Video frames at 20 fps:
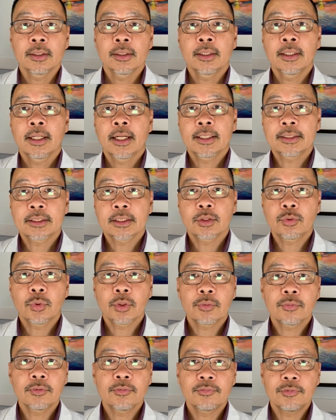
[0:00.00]
As a
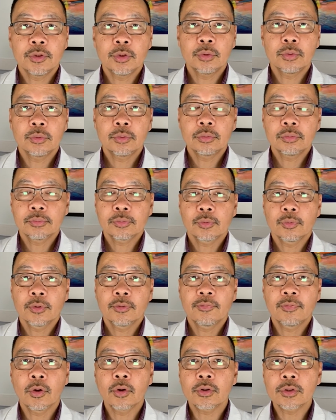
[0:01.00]
quick review, with
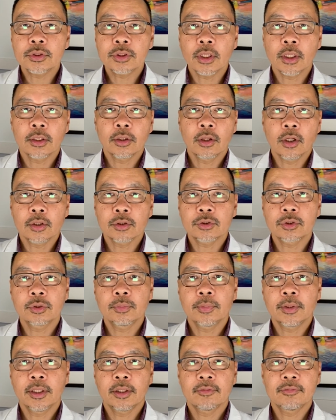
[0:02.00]
focus on long-term
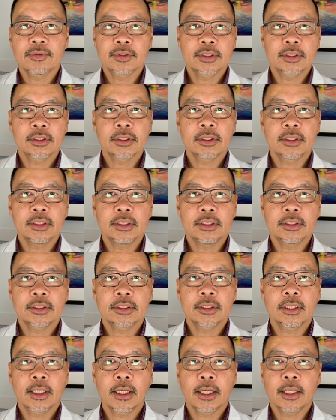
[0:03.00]
care
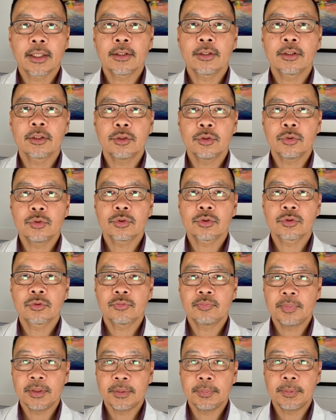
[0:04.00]
facilities and the use of
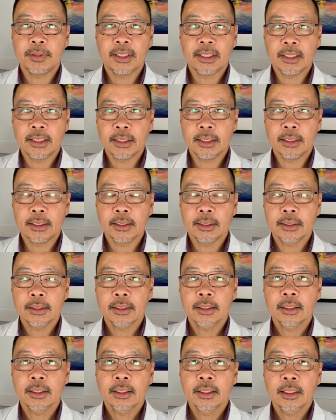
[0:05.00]
PPE,
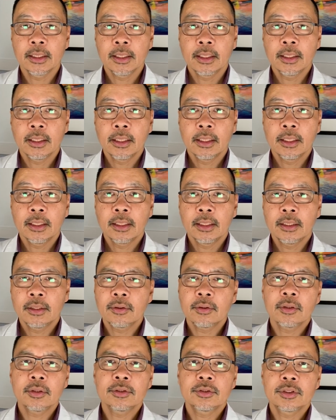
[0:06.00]

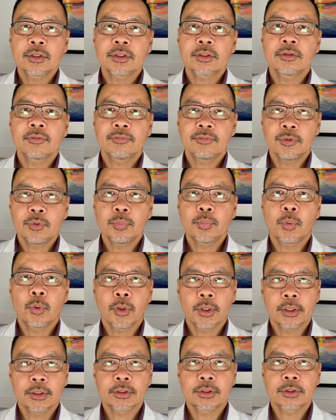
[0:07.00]
here are just a few
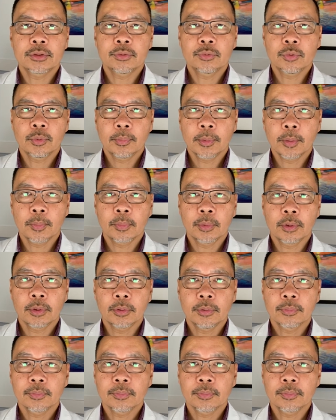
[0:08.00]
points to remember.